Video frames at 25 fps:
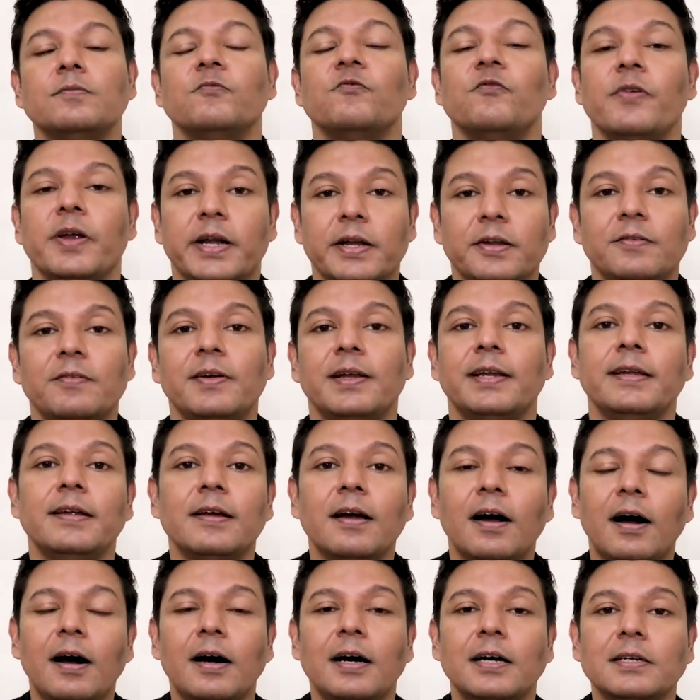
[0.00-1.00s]
very, very
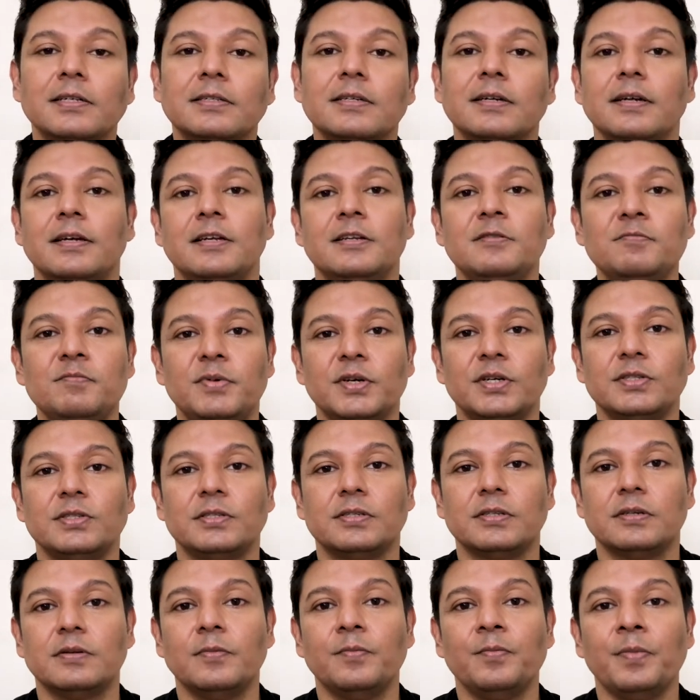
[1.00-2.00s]
harsh in
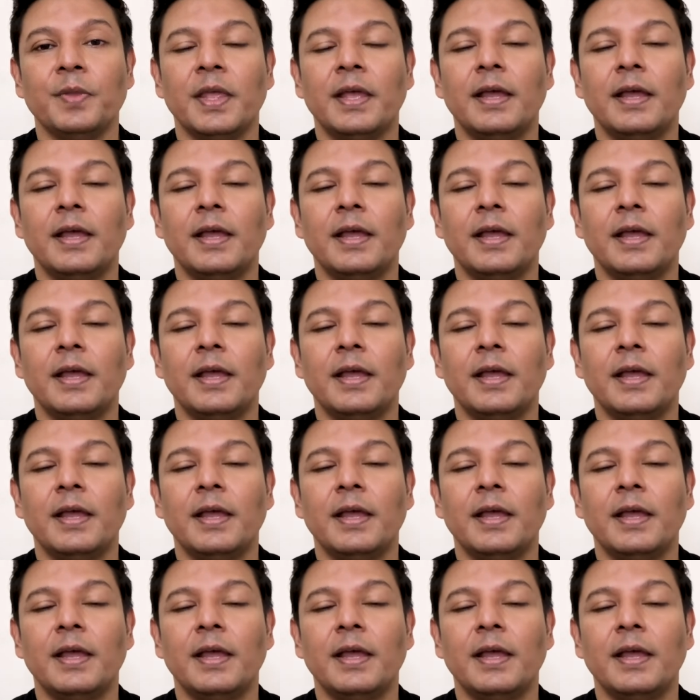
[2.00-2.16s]
person